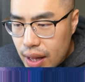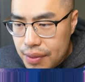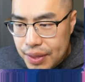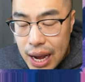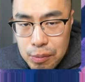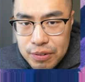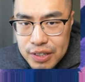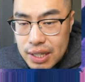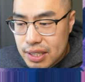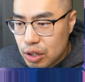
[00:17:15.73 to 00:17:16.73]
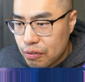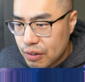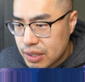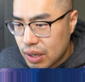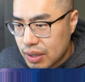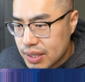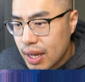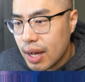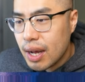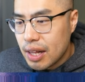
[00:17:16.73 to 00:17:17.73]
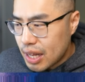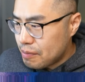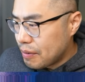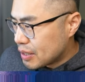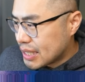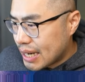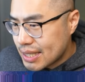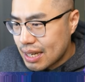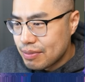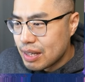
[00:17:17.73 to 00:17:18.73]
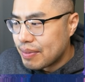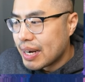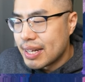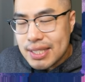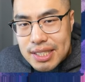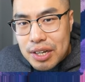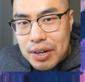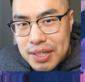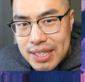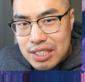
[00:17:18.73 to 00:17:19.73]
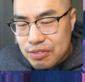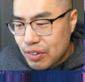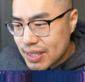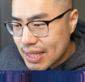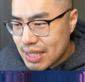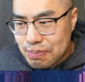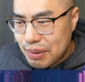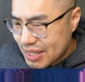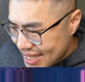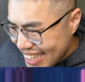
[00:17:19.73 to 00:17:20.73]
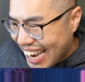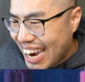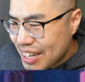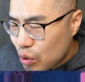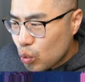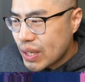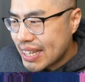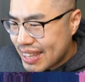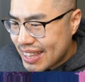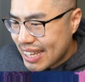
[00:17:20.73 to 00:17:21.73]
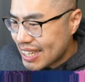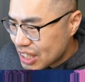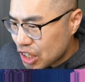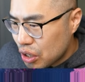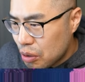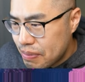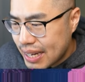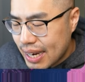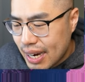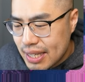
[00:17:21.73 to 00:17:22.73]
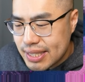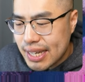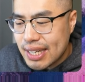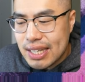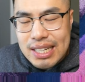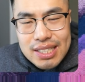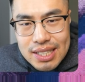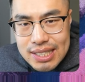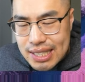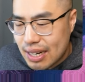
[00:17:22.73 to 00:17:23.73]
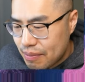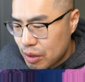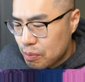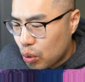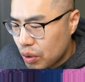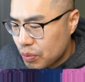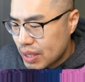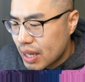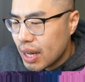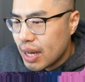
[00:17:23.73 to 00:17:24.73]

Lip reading: Now moving on to the go first cards. A lot of people are citing Summon Limit. Is this card good against Voiceless? Personally, I don't really think so because they can easily set up their board with